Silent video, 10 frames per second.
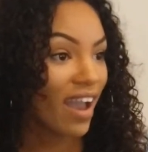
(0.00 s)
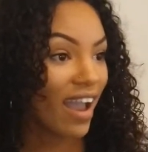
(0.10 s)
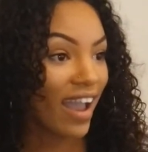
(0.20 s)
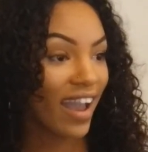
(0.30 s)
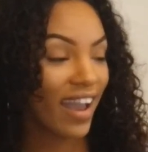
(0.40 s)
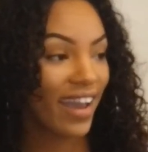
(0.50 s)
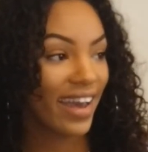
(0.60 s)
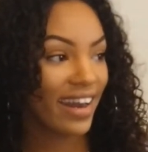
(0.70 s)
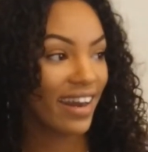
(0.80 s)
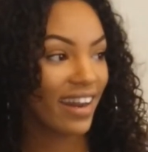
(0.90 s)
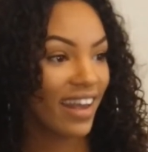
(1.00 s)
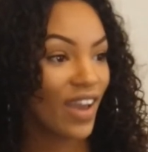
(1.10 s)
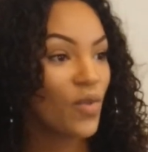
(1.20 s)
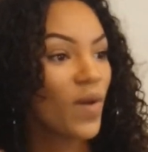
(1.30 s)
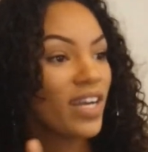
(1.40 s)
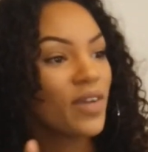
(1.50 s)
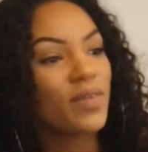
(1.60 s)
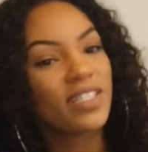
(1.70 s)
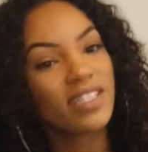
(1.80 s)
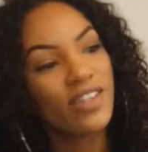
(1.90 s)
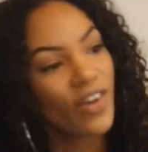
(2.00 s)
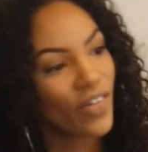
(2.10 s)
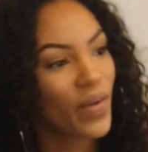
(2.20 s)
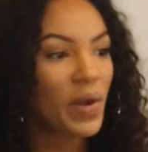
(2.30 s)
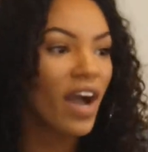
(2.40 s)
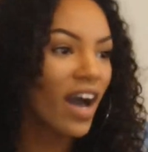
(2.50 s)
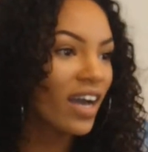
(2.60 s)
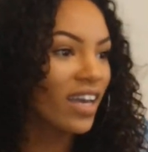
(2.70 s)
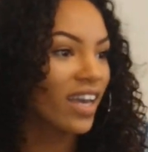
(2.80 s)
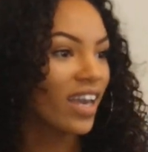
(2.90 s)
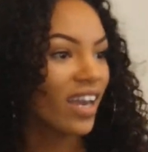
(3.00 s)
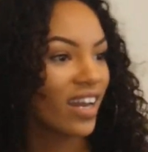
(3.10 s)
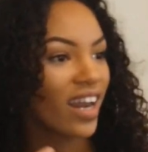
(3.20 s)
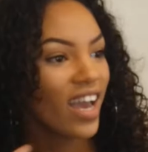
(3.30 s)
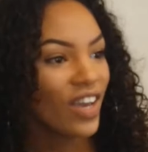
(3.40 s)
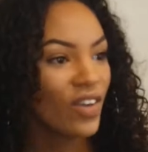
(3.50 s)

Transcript: And it was, you know, they were hugging, and,